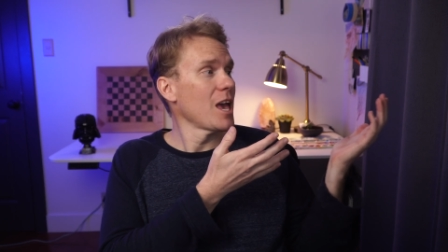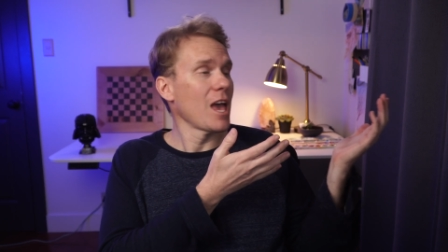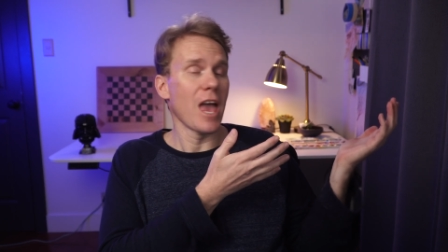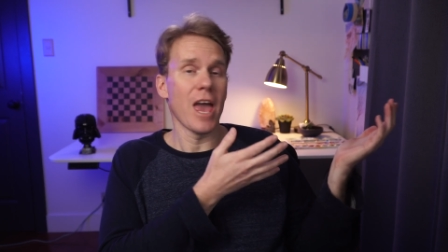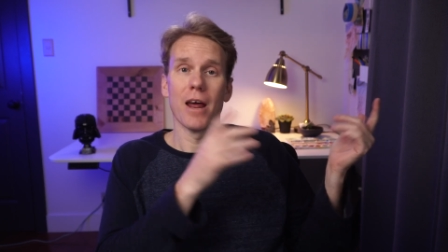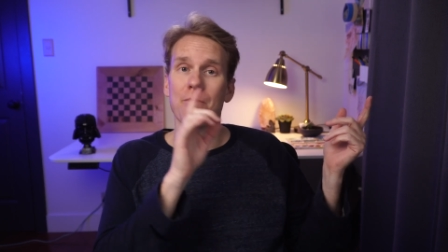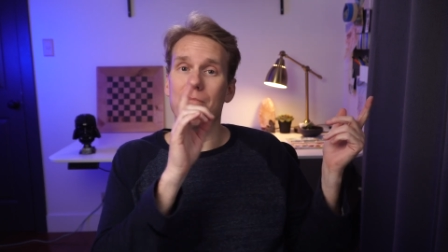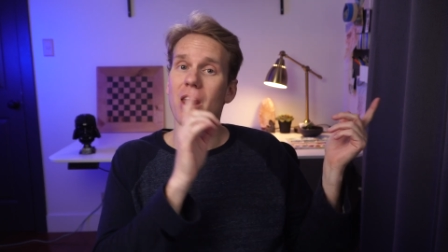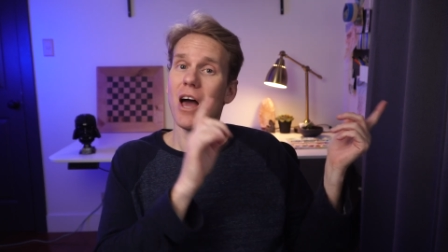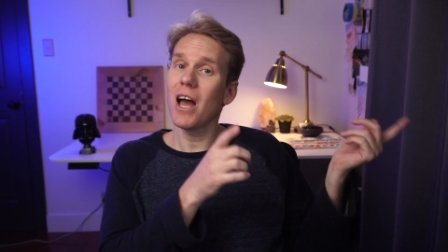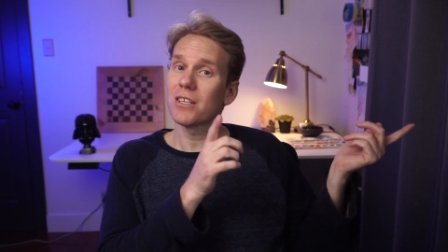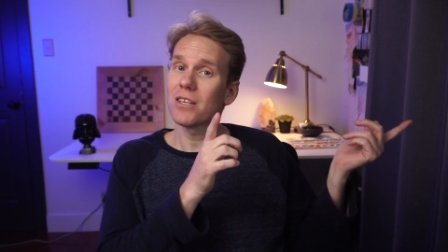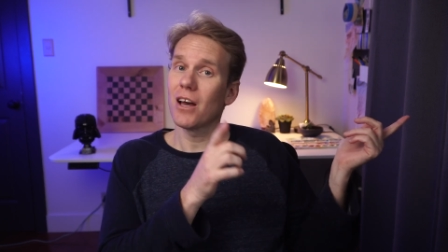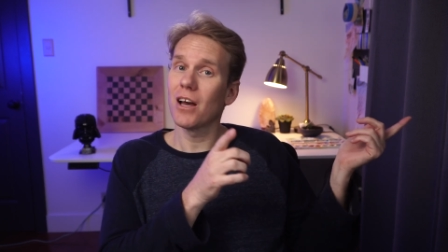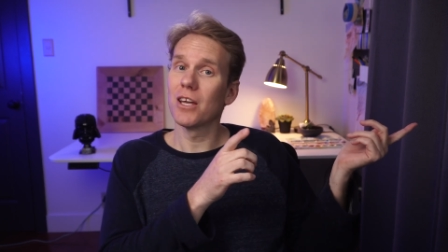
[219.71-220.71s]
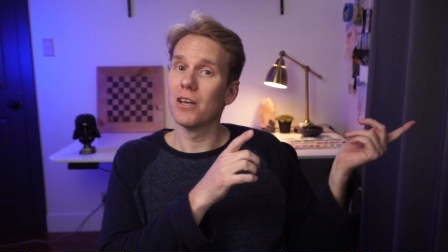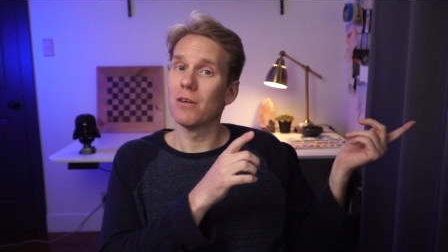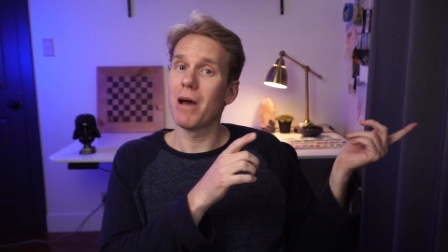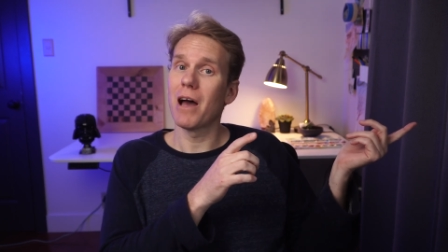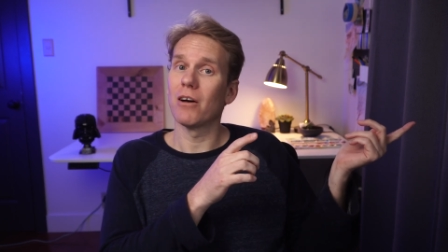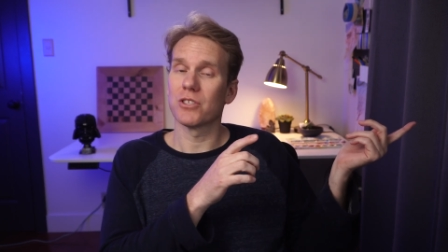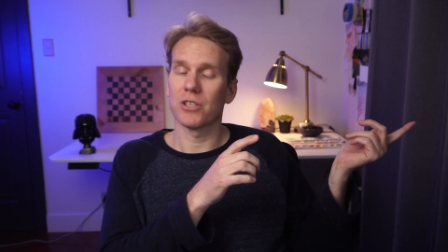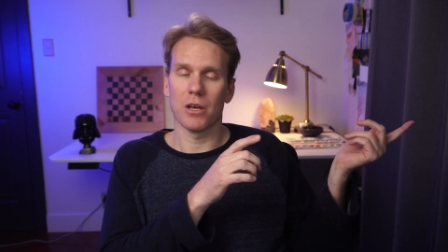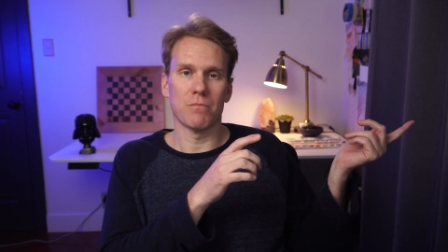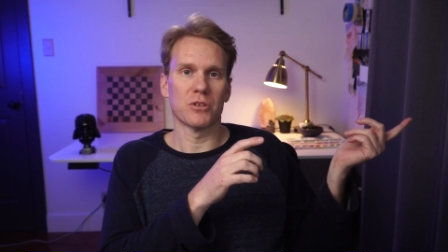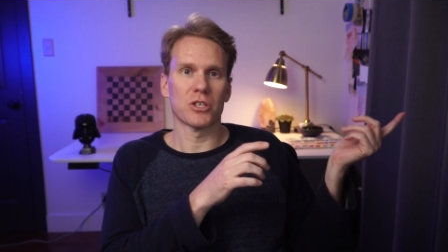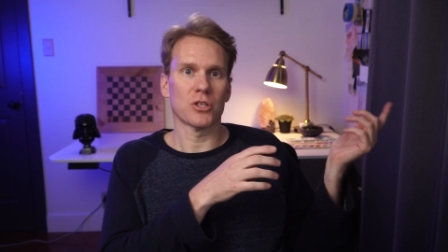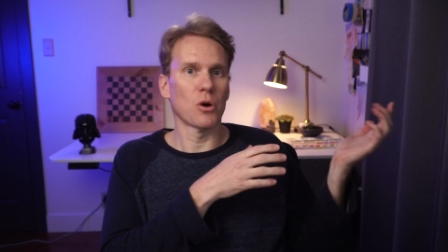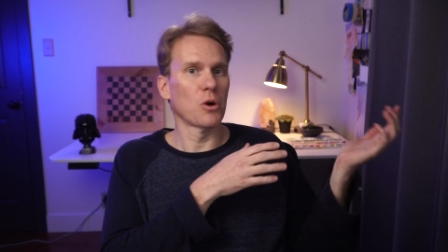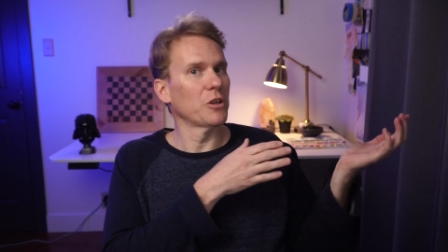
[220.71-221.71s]
And I'm not talking about some
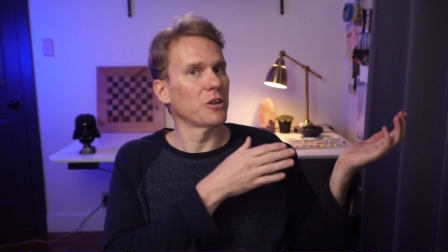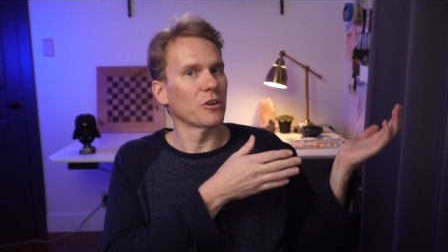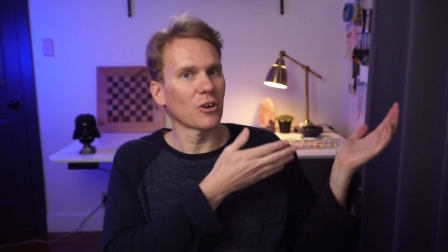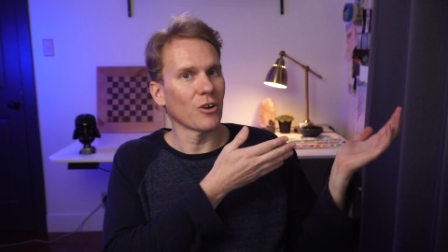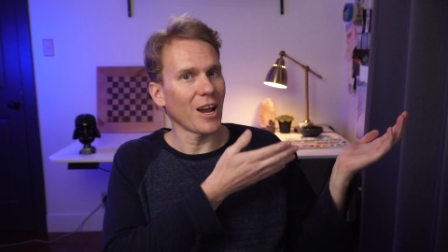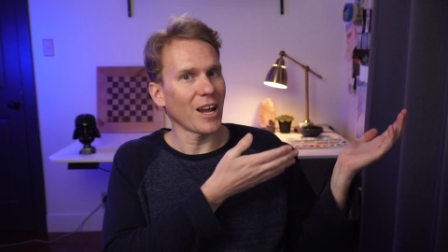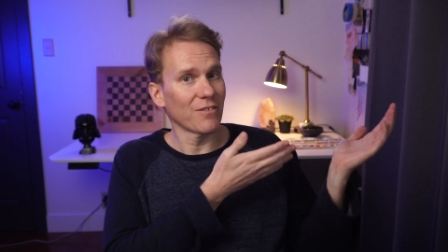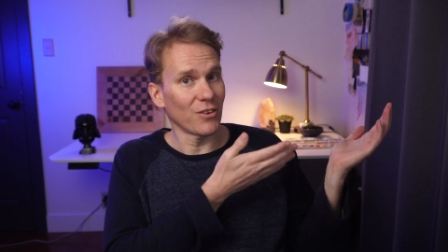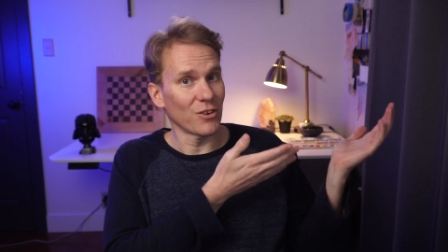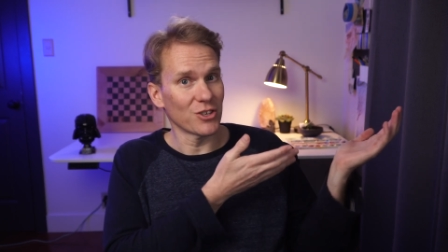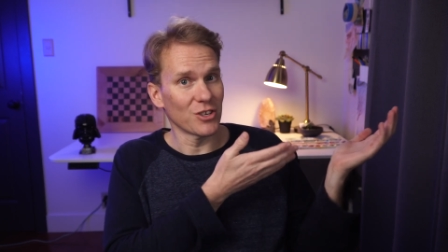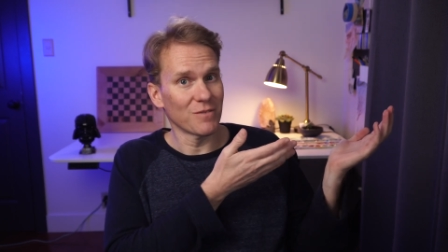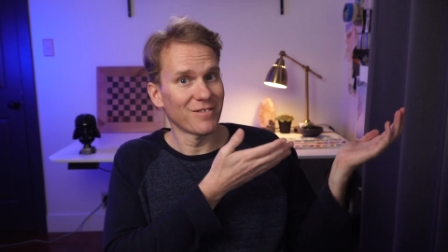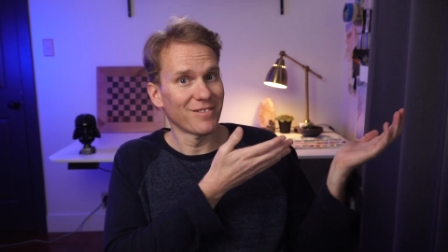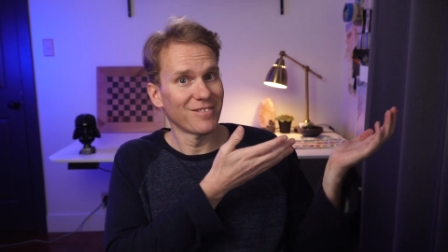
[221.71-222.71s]
stolen or cracked version.